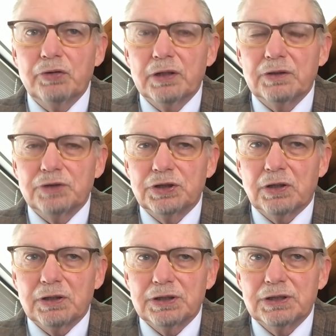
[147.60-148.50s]
of those
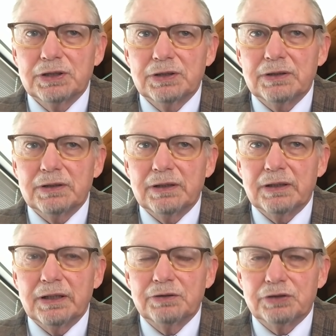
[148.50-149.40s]
charges,
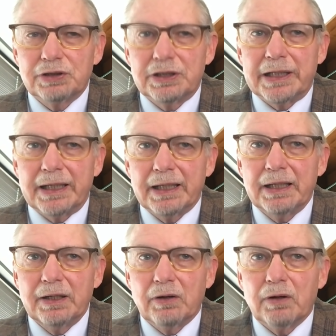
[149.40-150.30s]

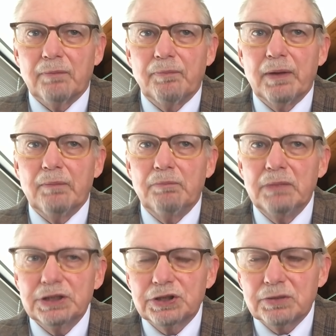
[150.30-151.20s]
interestingly, are
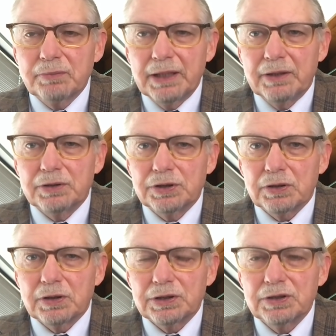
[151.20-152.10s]
misdemeanor
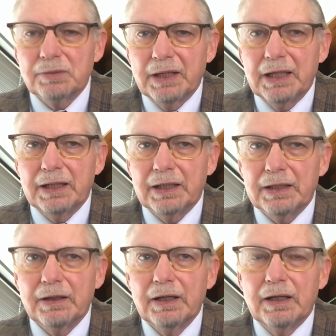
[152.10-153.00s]
charges, meaning
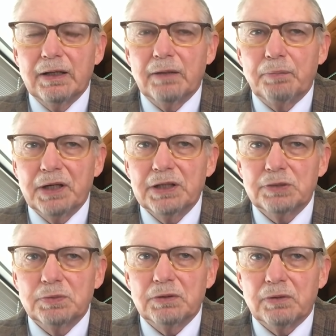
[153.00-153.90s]
that the
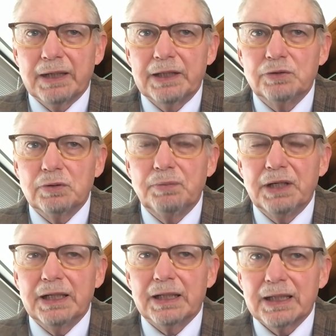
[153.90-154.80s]
punishment range would
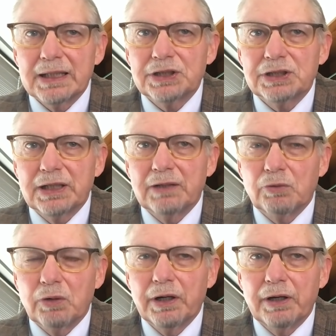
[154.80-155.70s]
be less than
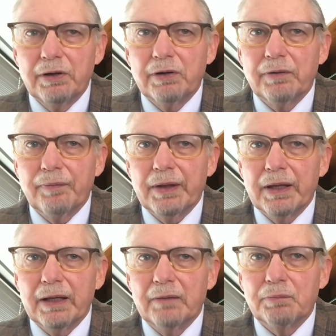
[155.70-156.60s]
one year
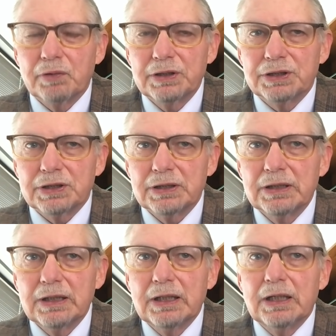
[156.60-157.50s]
in prison
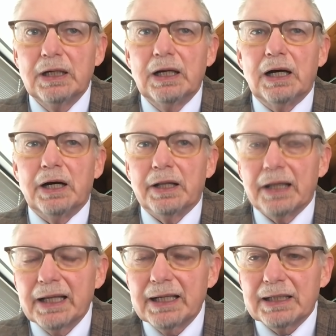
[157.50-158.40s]

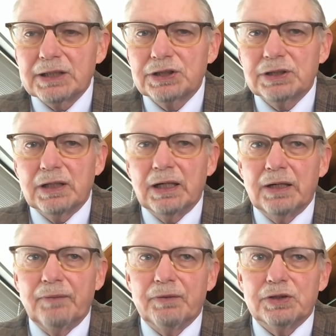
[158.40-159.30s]
unless
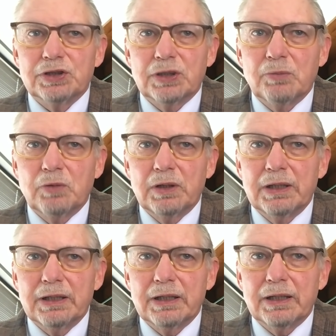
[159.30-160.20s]
uh,
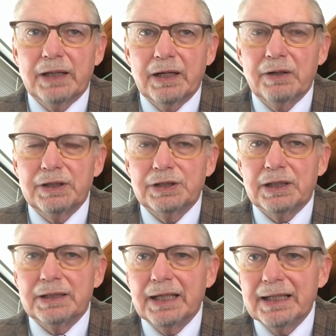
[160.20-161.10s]
someone carries
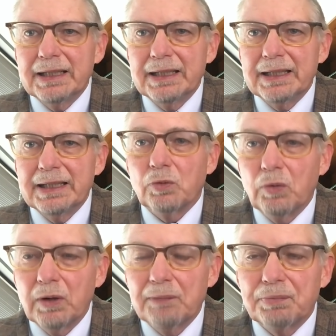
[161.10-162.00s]
a dangerous
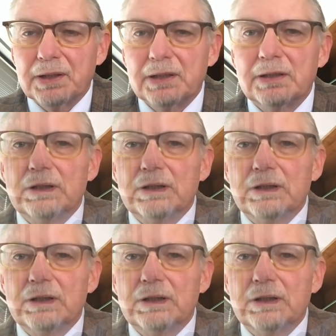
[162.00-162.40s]
weapon